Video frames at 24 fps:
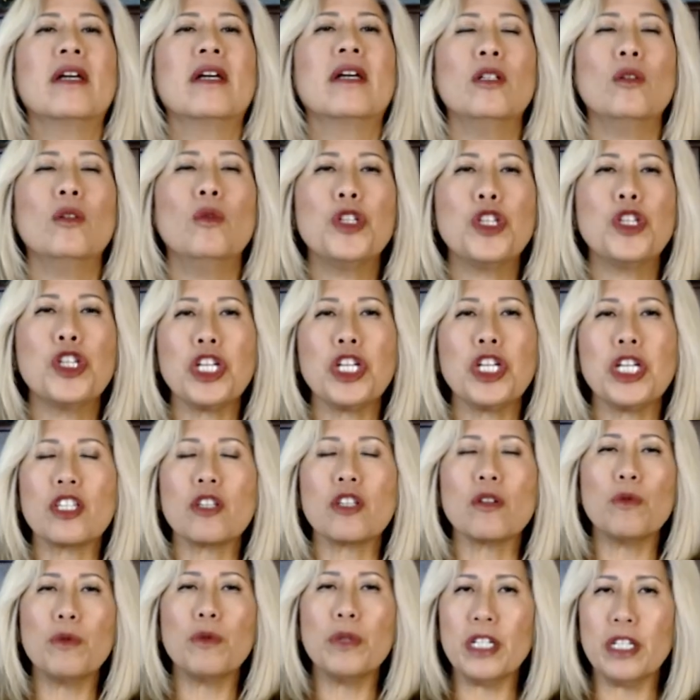which is
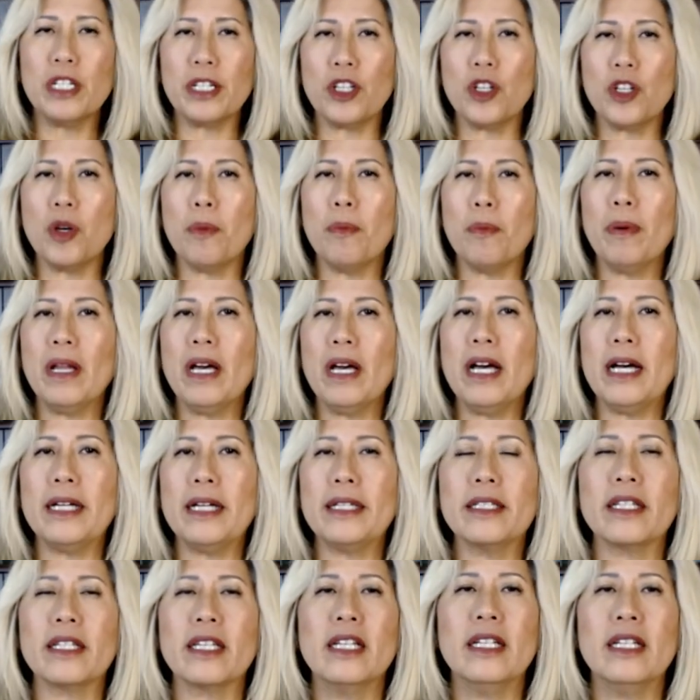really your
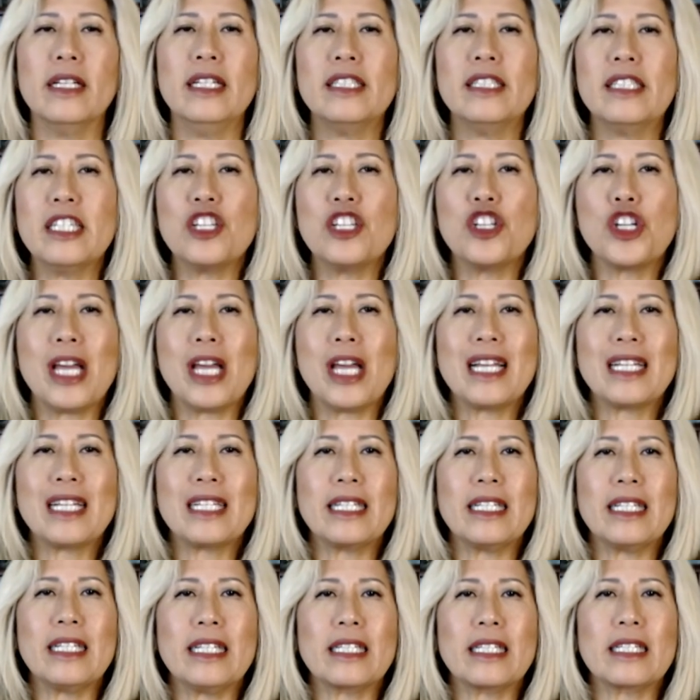blood. is
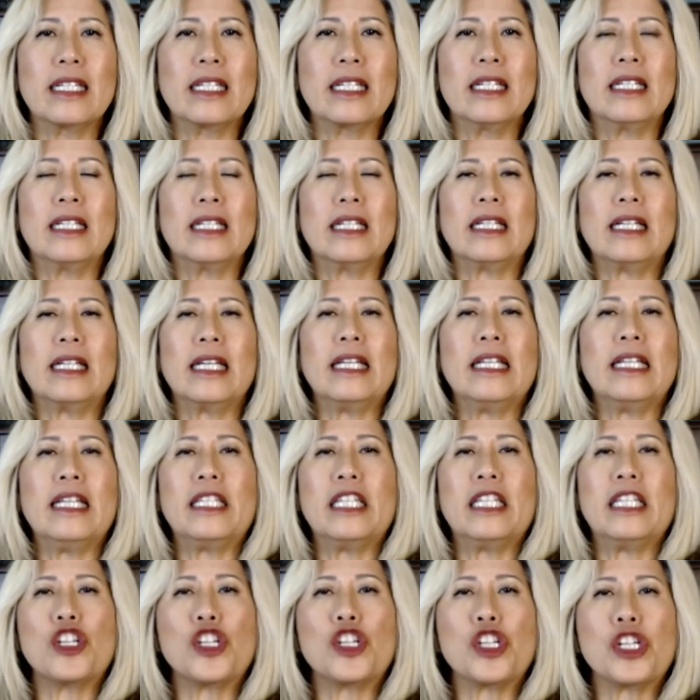injected in
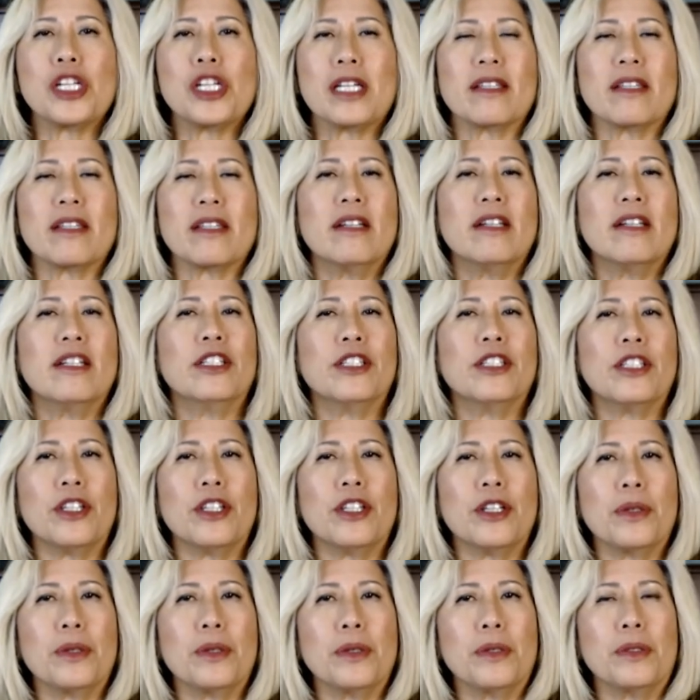addition
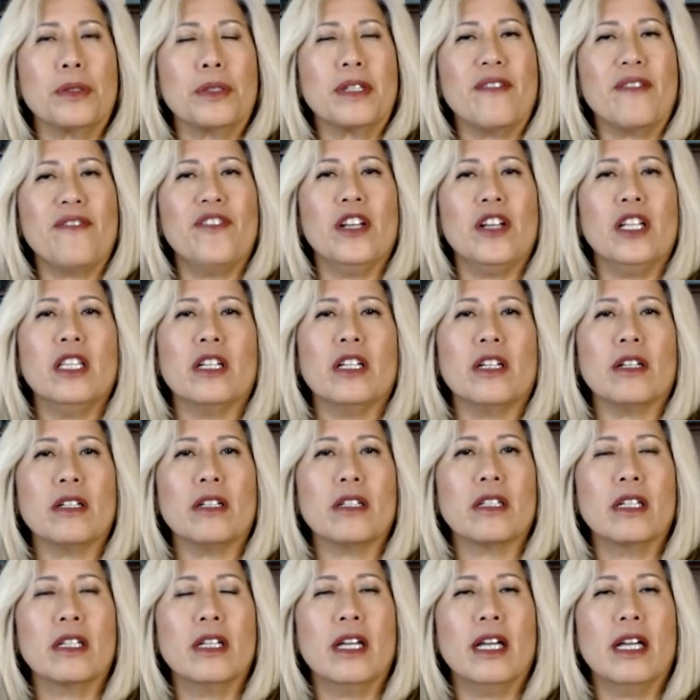to the
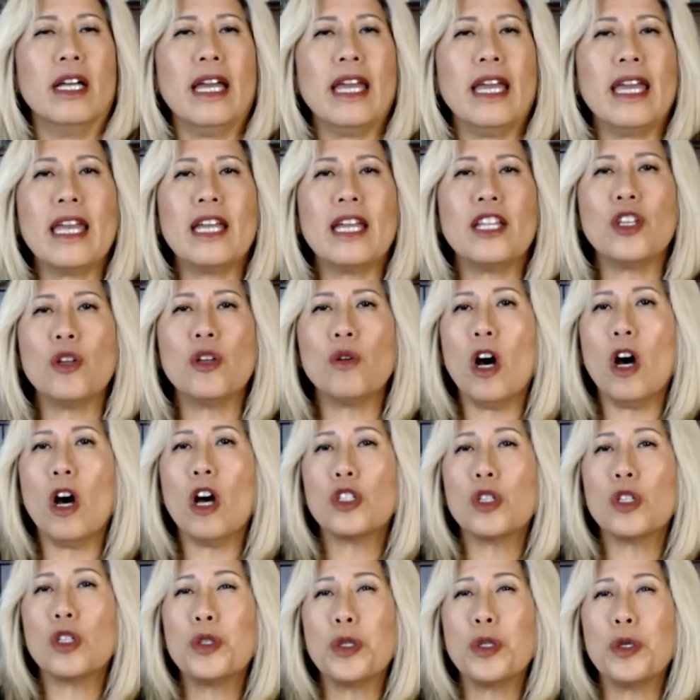filler, and you
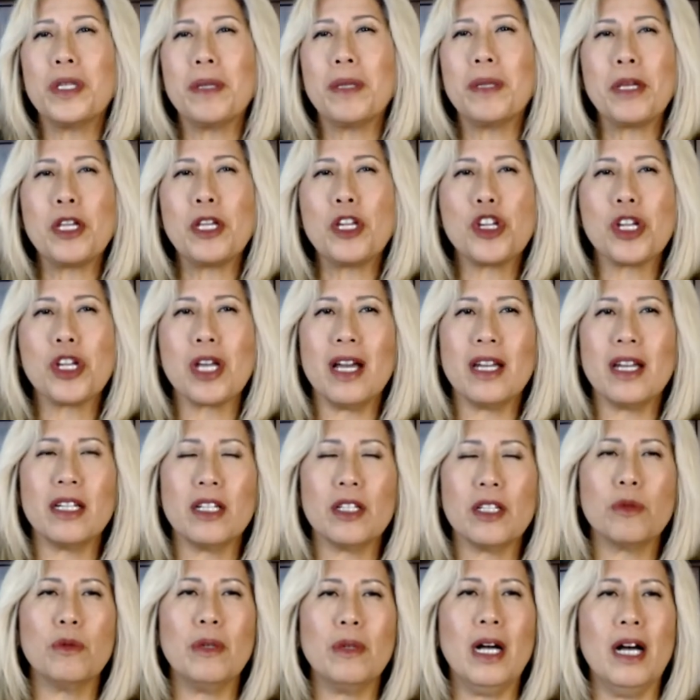also do the P shot
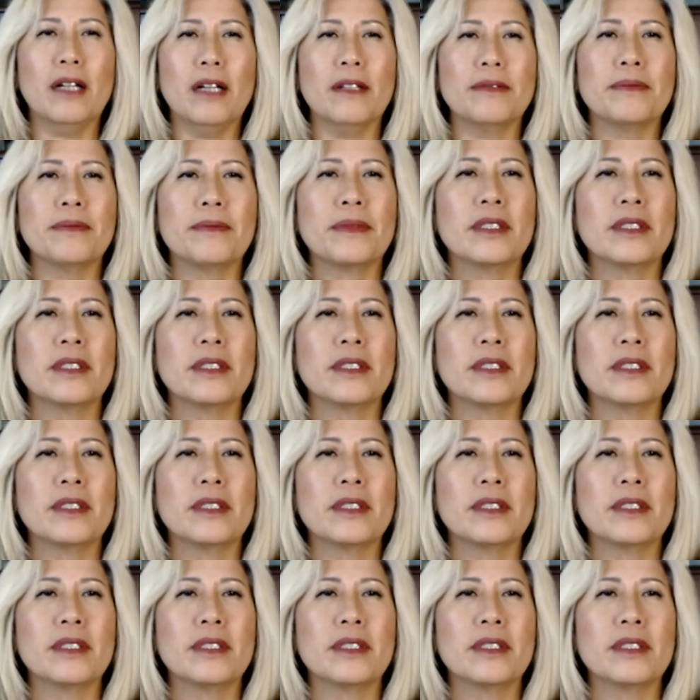as well.